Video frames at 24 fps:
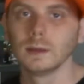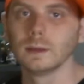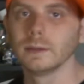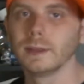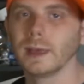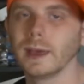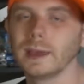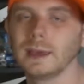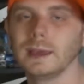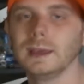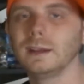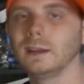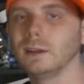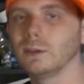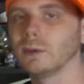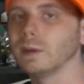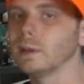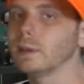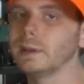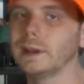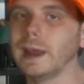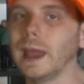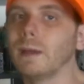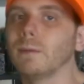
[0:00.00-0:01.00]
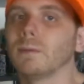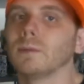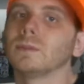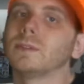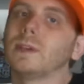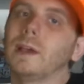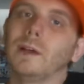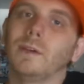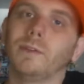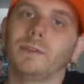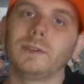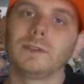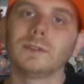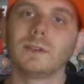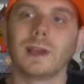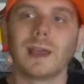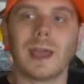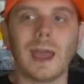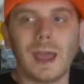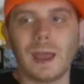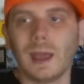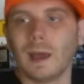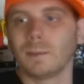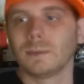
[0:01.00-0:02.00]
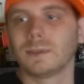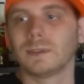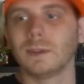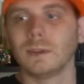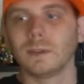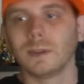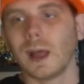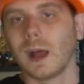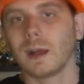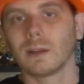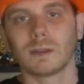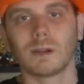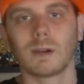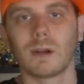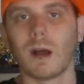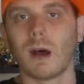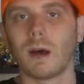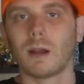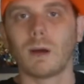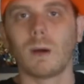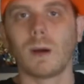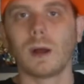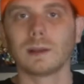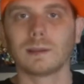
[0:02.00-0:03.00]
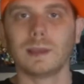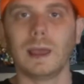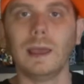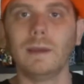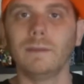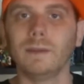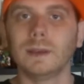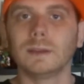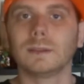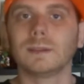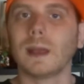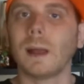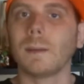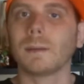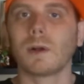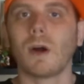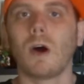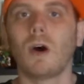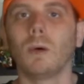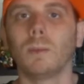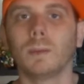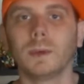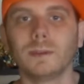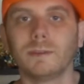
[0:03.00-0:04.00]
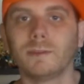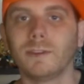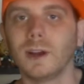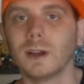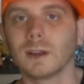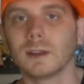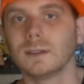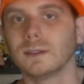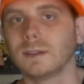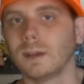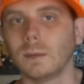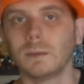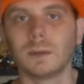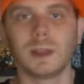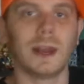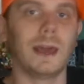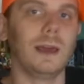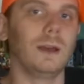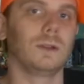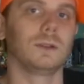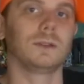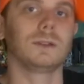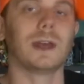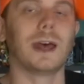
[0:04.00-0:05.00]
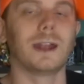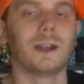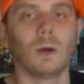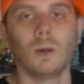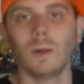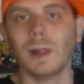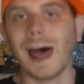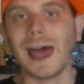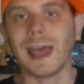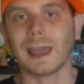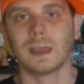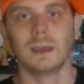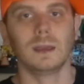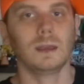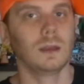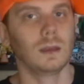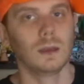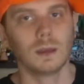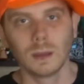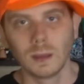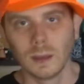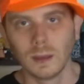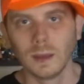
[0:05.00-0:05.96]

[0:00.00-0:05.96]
that he didn't really name himself. He's like, hey, I'm still Dr. Otto Octavius. Stop calling me fucking something else. I don't like it.